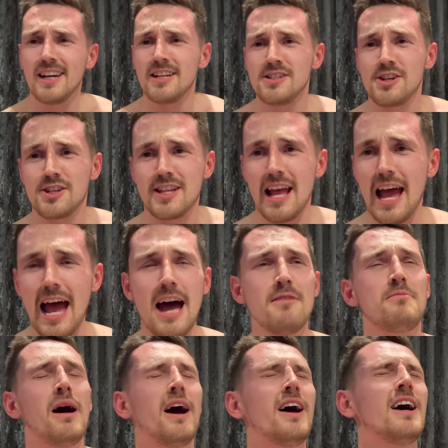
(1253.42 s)
Just
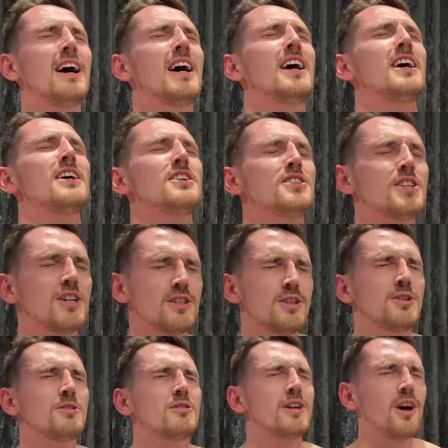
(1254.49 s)

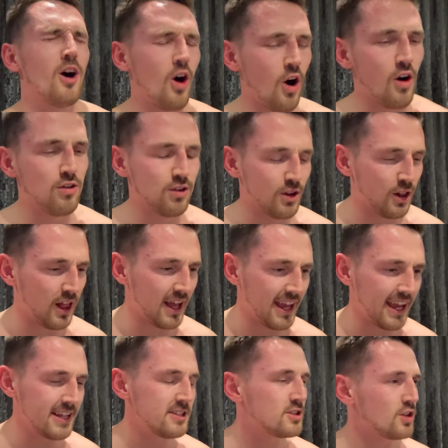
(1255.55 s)
absolutely awful.
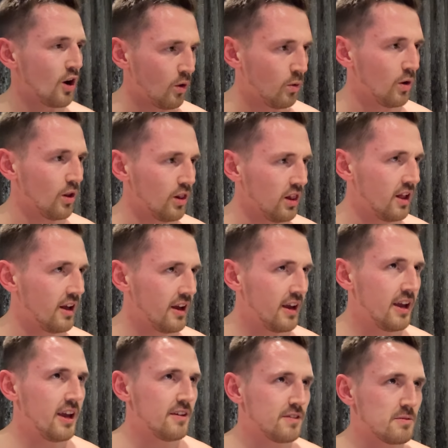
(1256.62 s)
In total,
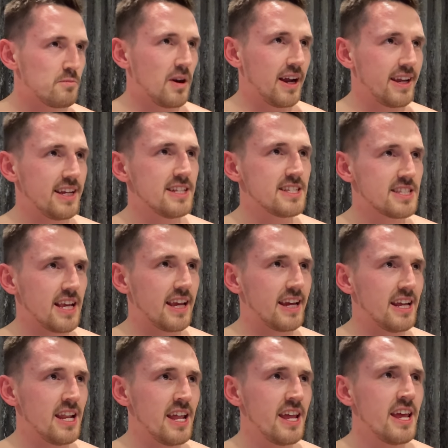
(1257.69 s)
if I'm right in
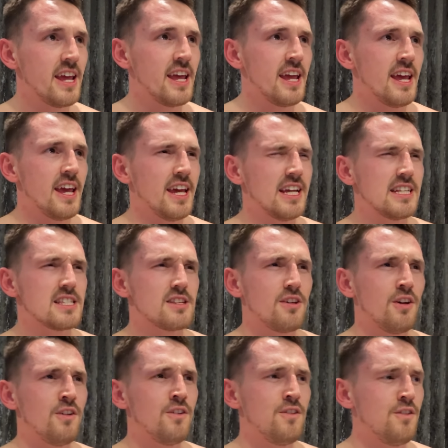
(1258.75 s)
saying, it's
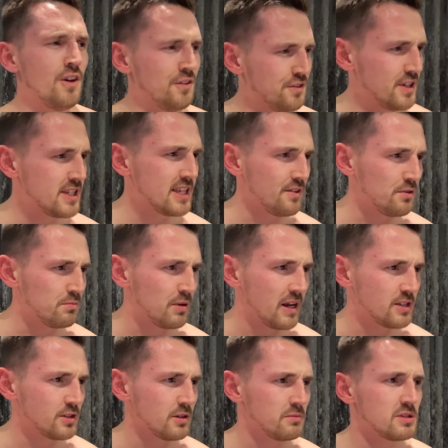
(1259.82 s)
57
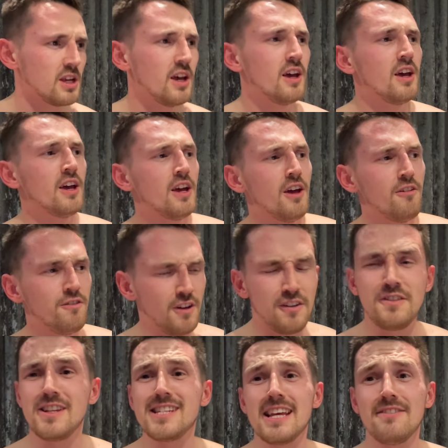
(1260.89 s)
press-ups,
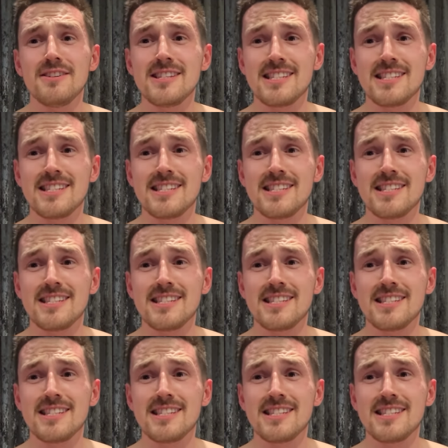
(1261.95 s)
57